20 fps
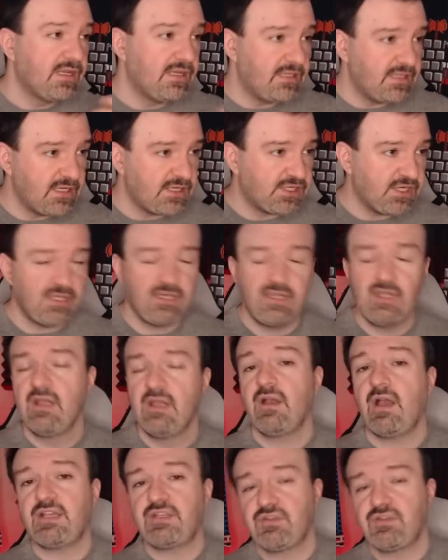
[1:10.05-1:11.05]
In addition,
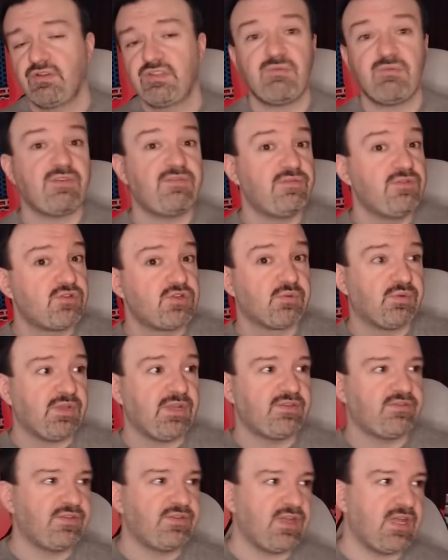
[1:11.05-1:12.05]
I told you my future
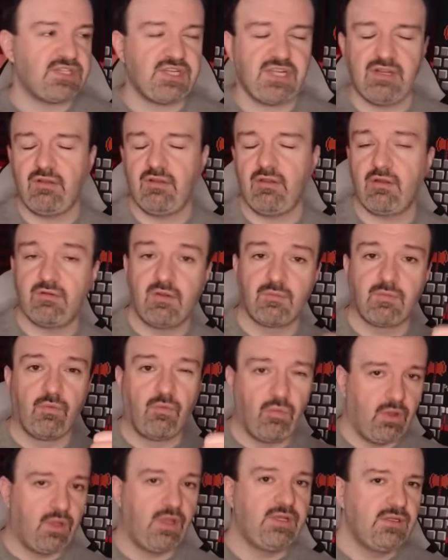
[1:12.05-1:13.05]
plans for that channel are
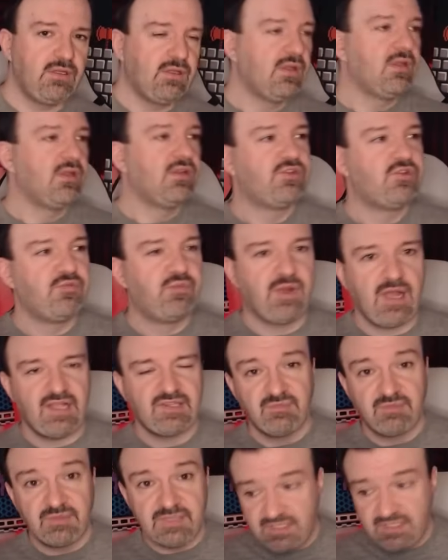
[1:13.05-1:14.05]
number one, to
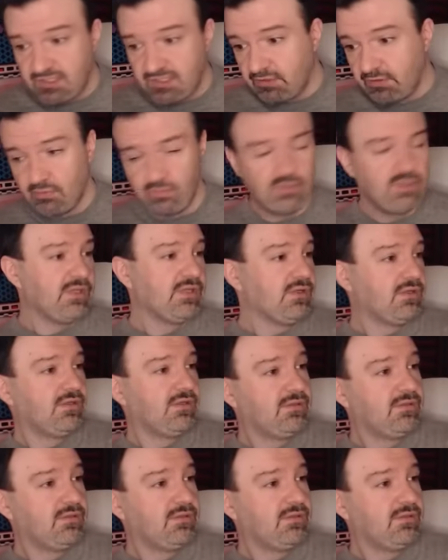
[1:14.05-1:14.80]
possibly do